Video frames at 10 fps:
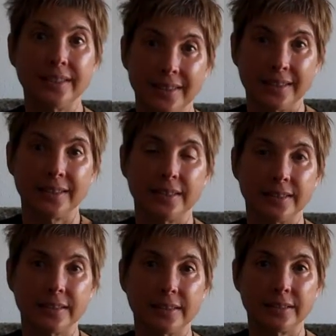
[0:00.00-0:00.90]
And where were
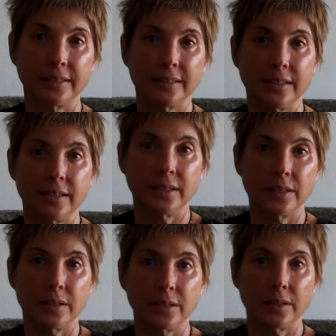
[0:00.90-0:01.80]
they from? Were they from
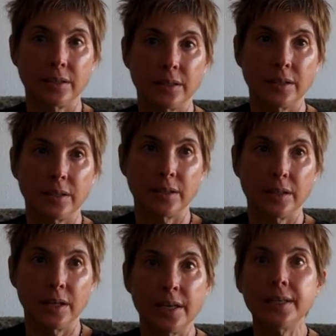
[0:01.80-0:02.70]
the
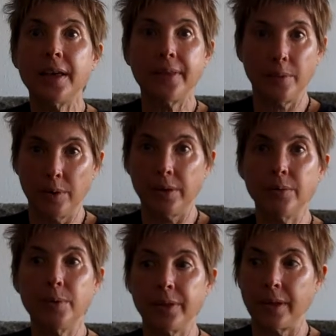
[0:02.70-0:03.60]
local Marine base?
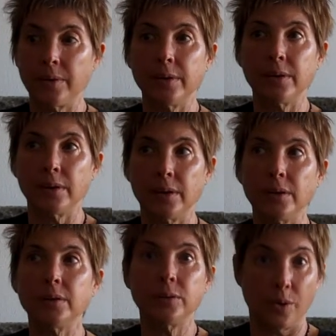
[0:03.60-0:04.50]
Yeah, they were
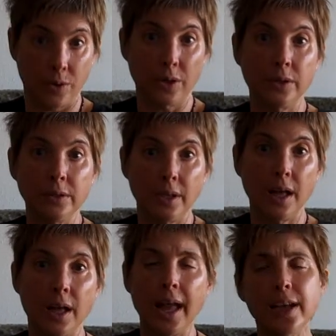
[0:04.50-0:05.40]
local.
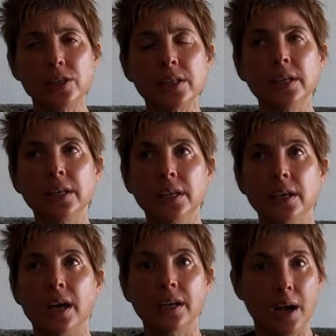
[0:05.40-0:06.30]
Actually,
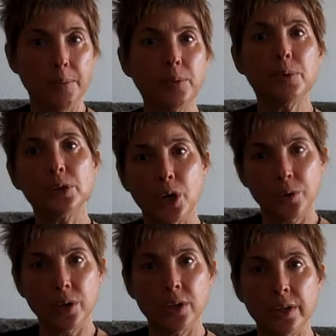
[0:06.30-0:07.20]
a couple were
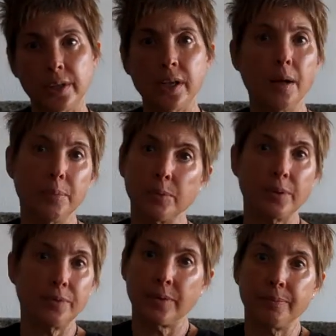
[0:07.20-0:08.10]
local and a couple were
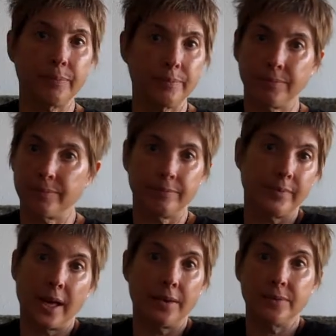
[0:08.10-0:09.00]
from
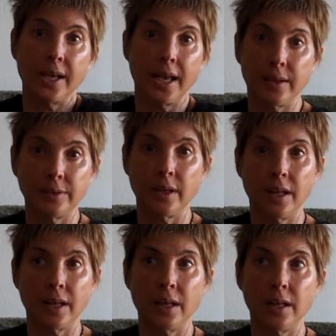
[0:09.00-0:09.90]
out of town.
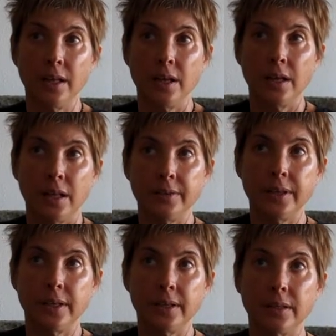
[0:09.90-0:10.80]

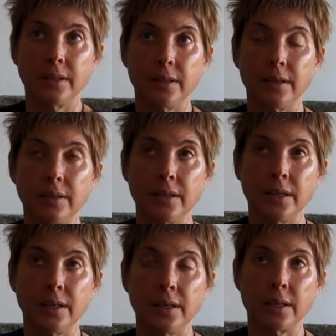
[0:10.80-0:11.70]
The
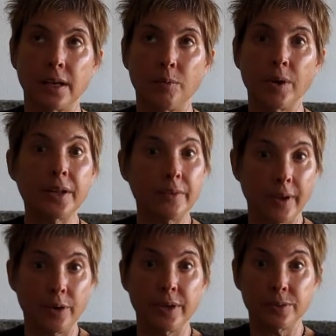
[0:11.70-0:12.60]
one of the
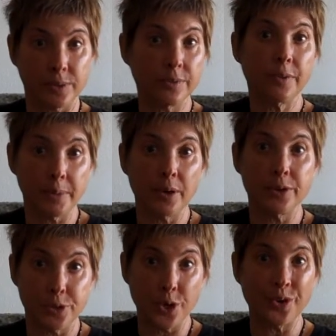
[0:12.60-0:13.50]
veterans was from
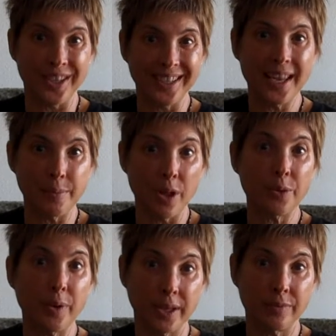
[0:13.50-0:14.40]
Arizona. Came all the
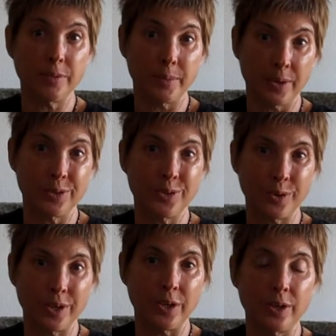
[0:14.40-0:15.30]
way in from
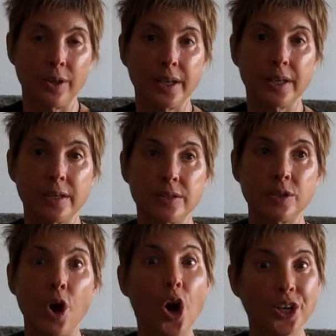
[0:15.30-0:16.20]
Arizona.
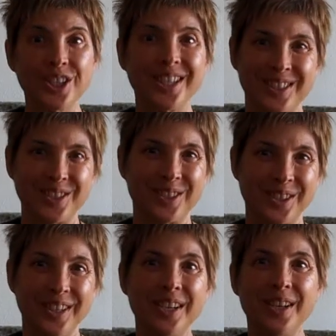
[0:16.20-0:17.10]
His art teacher,
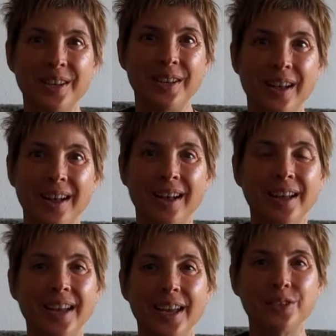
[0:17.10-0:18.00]

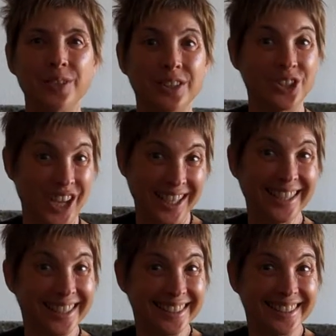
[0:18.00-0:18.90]
Adrian Jenick,